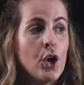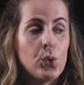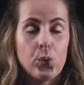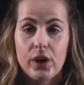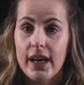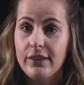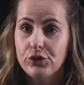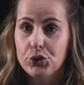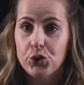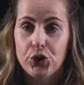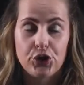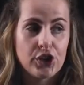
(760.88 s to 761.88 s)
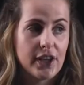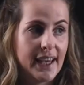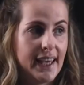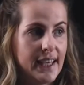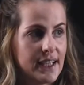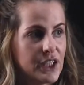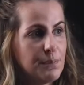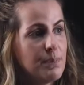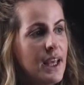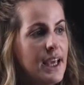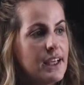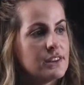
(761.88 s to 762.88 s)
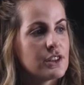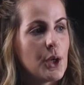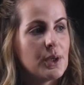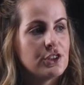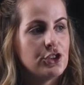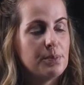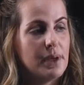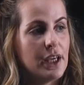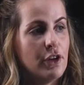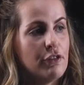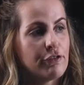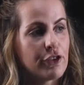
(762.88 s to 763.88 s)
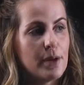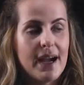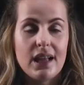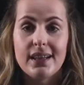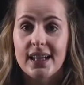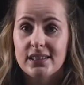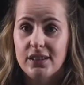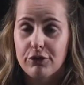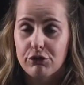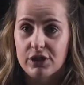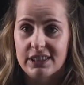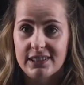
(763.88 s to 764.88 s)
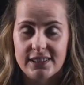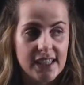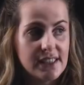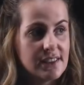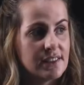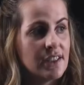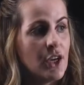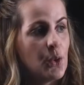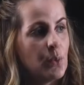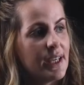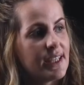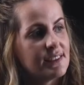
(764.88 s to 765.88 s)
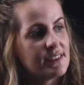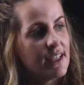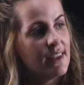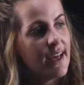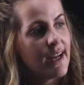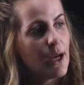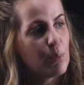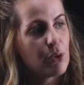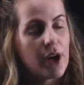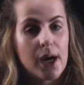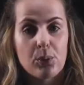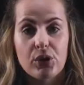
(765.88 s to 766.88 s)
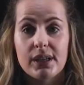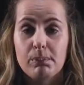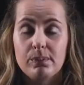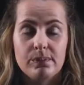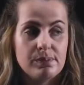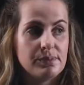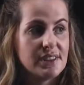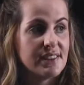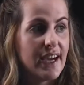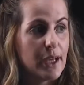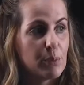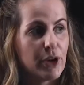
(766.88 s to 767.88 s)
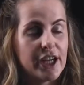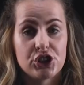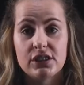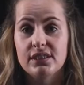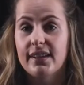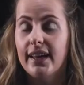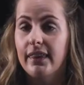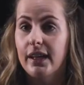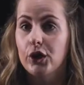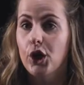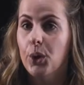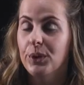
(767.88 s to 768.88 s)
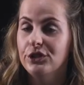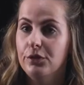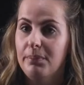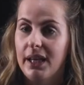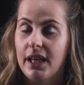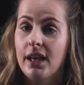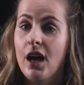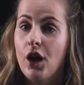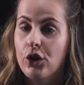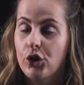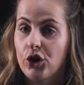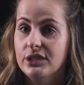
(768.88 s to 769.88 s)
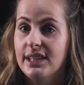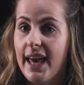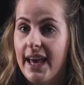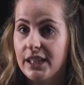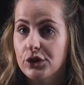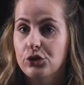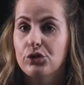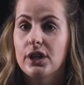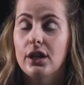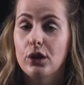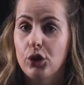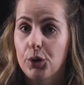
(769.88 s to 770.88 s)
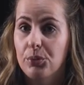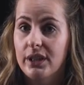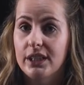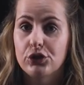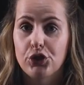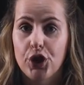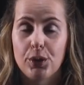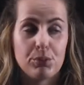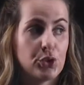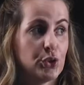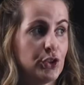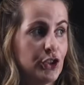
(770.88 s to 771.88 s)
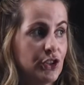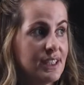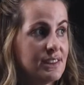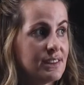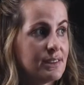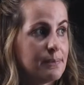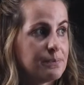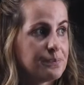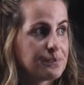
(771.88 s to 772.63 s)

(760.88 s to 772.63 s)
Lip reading: What I've drawn on here is going to be from our lactiferous duct. We can see that our primary side branches are then going to be those extra lobular terminal units.